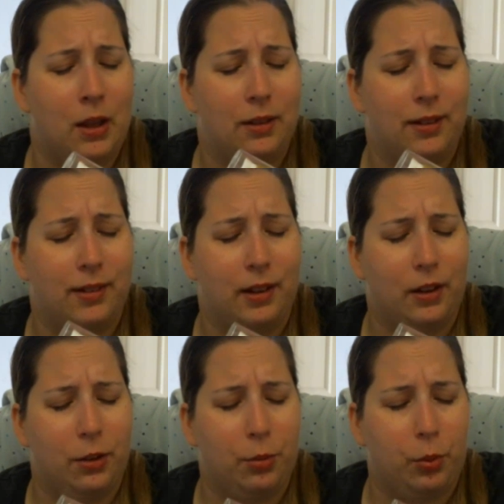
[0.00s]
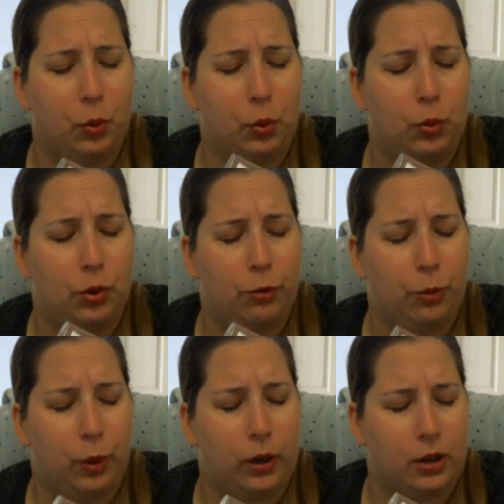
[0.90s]
they sell it through
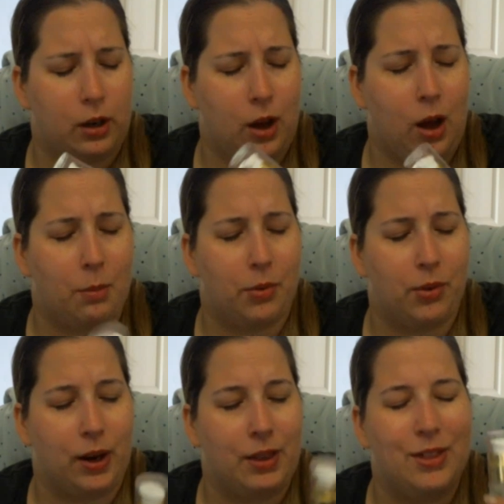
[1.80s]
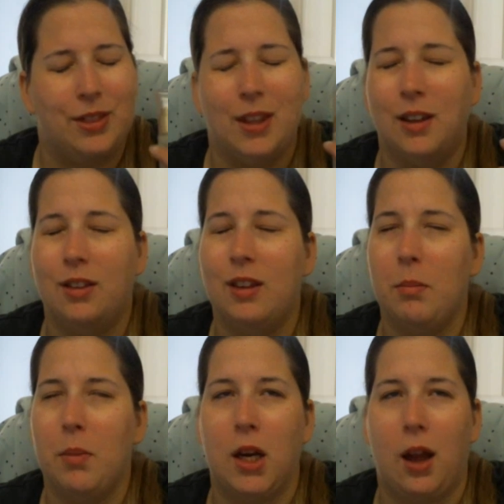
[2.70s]
Sephora.com, so I think they
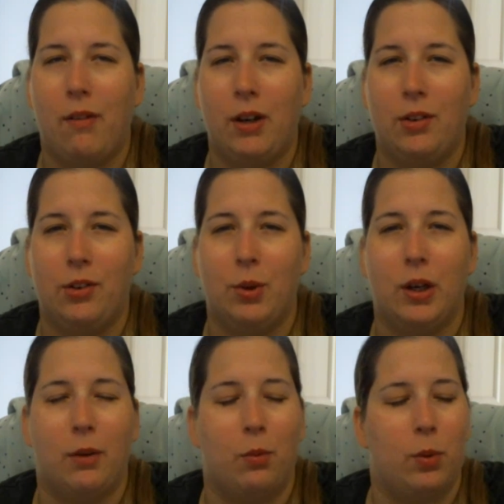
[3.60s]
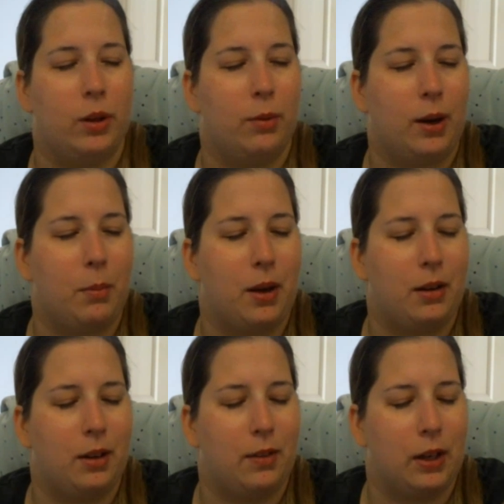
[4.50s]
might have it in store, and I really
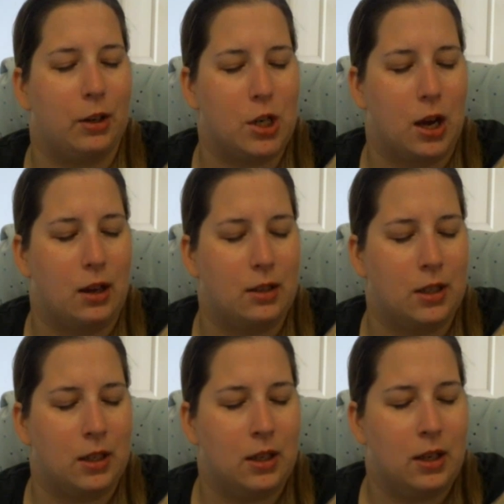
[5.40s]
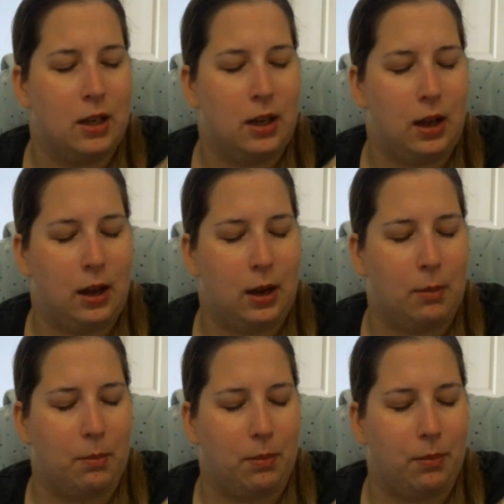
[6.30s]
recommend giving it a shot.
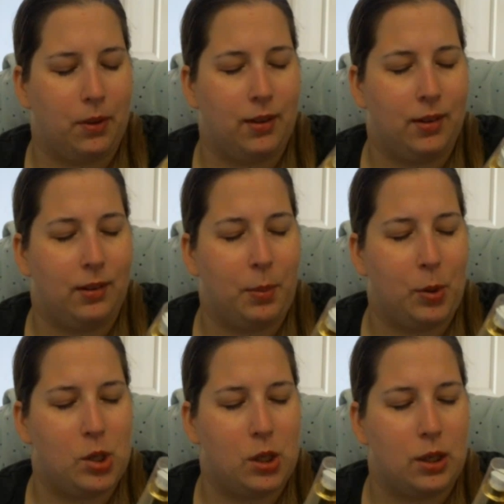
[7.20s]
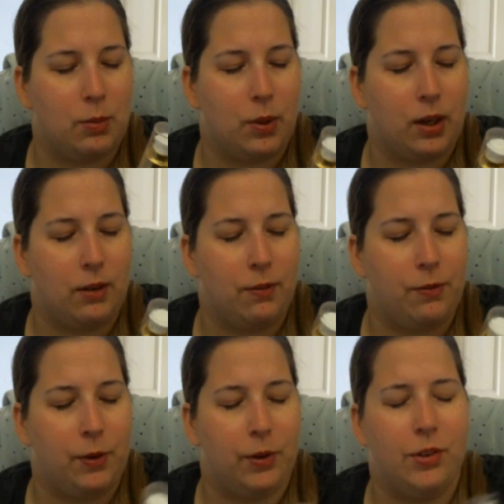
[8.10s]
Because especially when I had
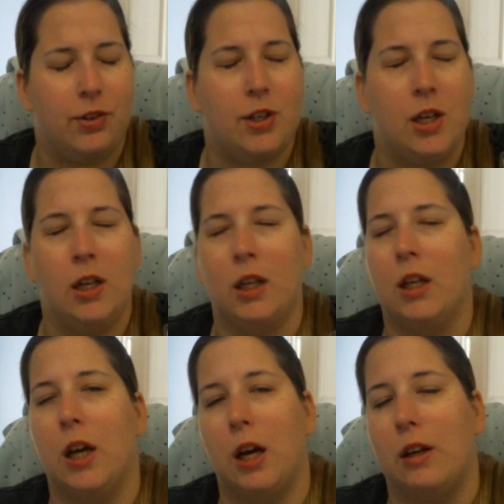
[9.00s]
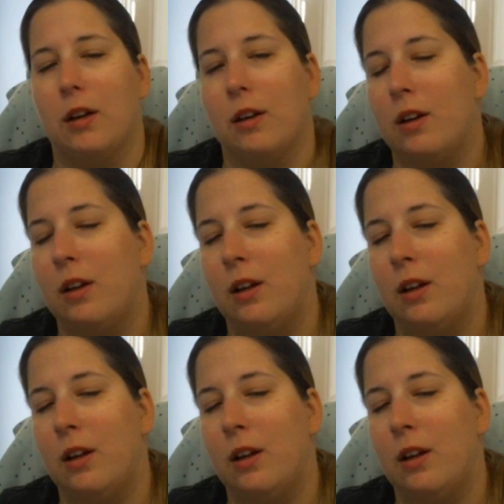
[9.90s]
first gotten